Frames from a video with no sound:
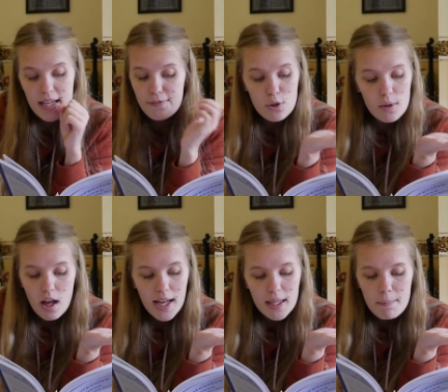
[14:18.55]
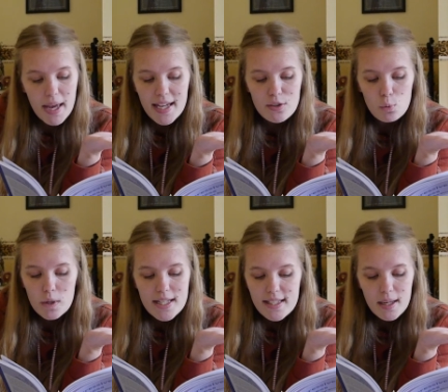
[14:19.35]
If you were lying in bed,
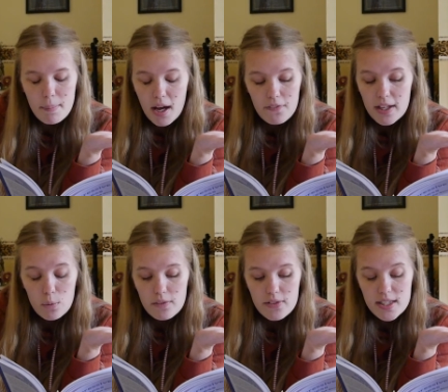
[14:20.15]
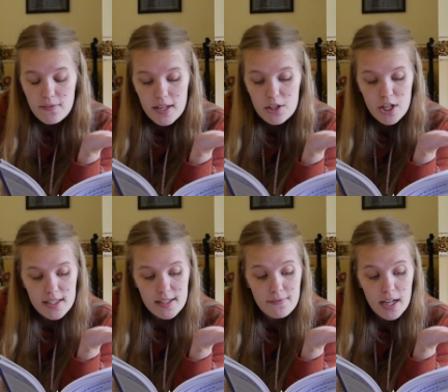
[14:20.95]
wheezing and puffing with a severe
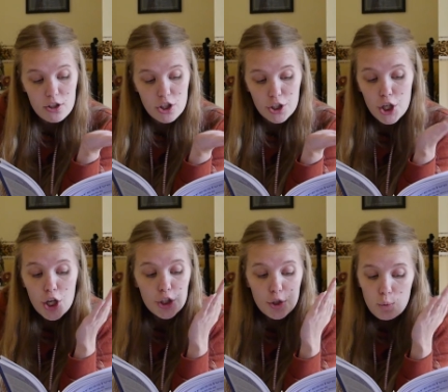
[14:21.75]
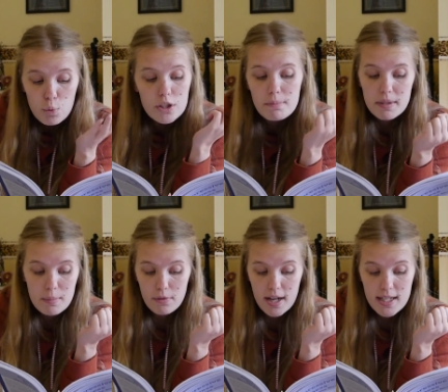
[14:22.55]
chest infection, you wouldn't be
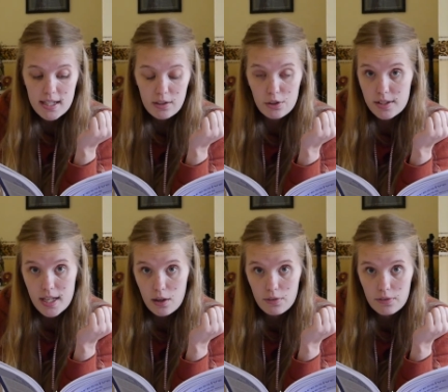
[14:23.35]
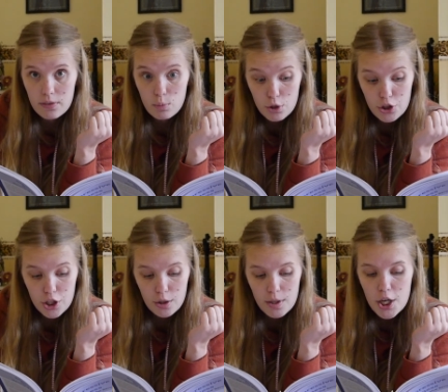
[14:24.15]
berating yourself, would
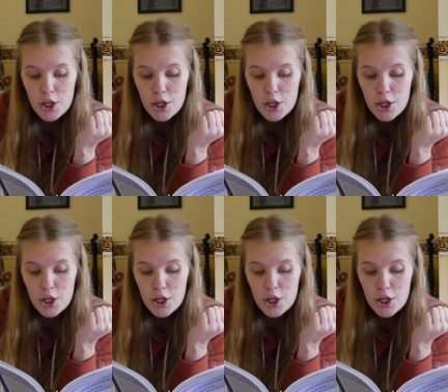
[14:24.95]
you?